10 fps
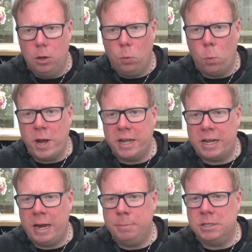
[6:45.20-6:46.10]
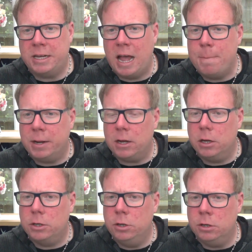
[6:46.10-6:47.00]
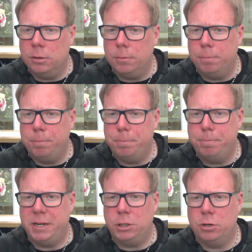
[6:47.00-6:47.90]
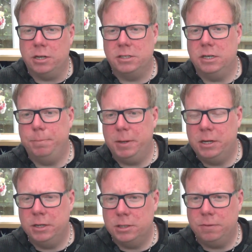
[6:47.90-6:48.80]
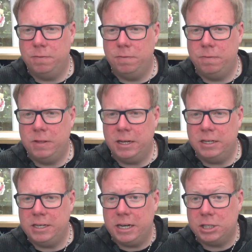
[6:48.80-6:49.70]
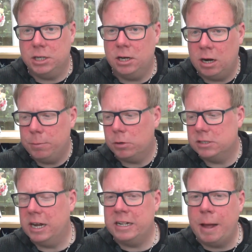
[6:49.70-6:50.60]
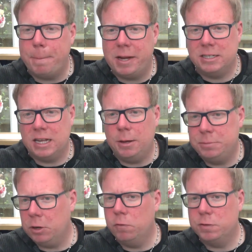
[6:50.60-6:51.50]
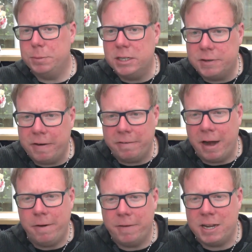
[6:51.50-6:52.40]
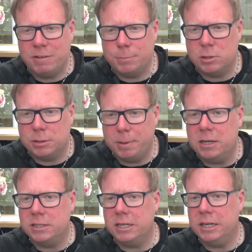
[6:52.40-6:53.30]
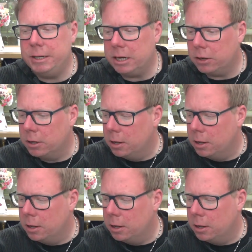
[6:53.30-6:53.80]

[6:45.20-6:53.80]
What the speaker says: when it came to gambling, I couldn't be trusted because of the addiction. And I'm not saying that because that absolves me of any responsibility, you know.